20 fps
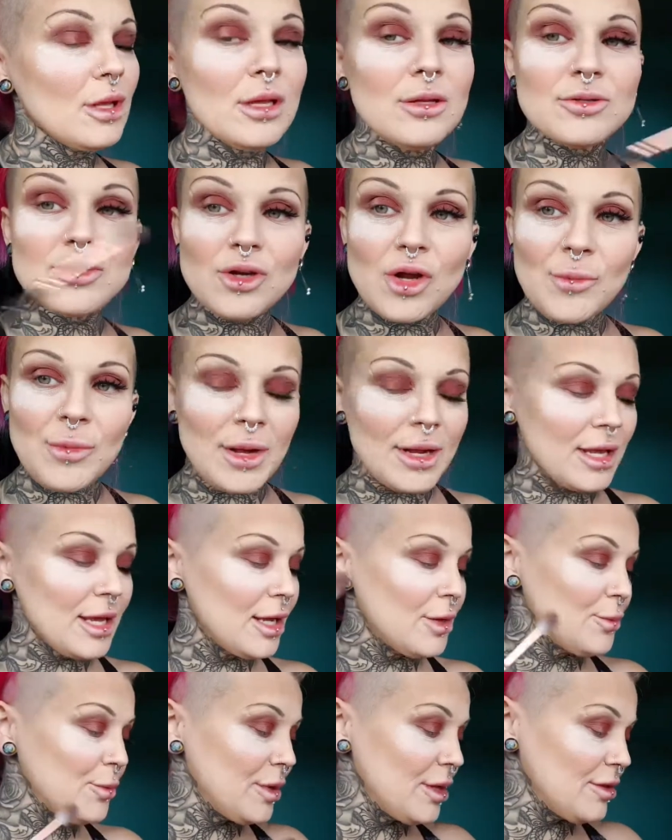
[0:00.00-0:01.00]
just gonna go back
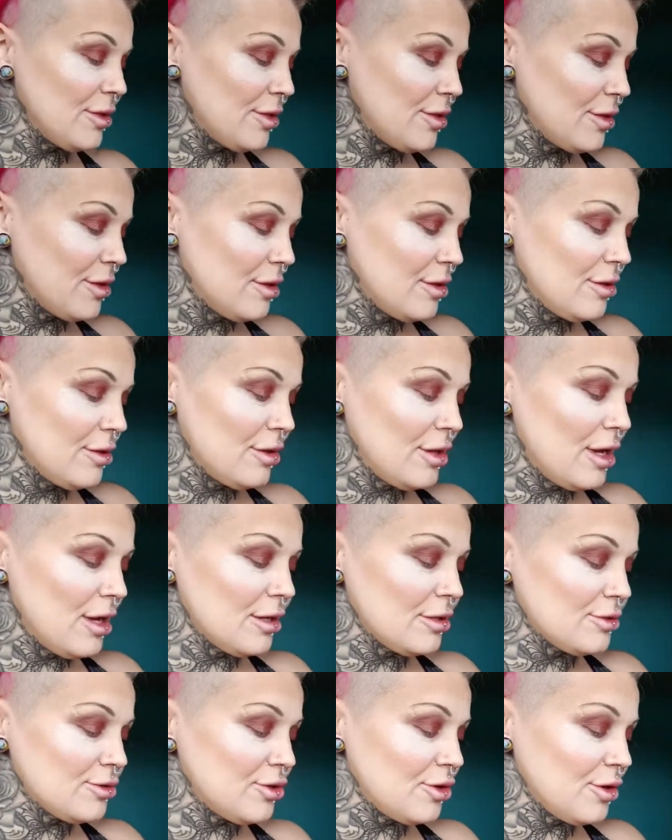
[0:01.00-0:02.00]
in with
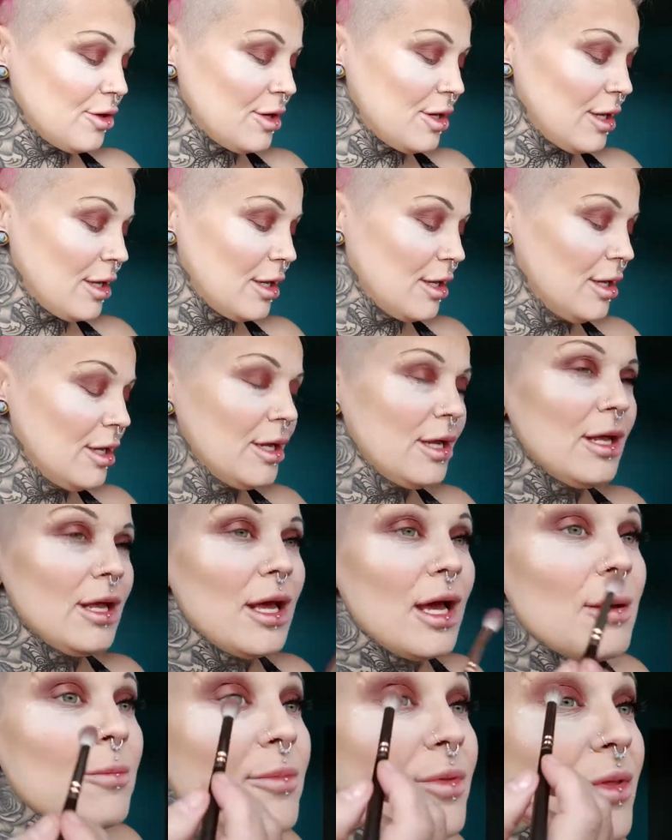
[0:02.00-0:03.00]
Androgyny. I'm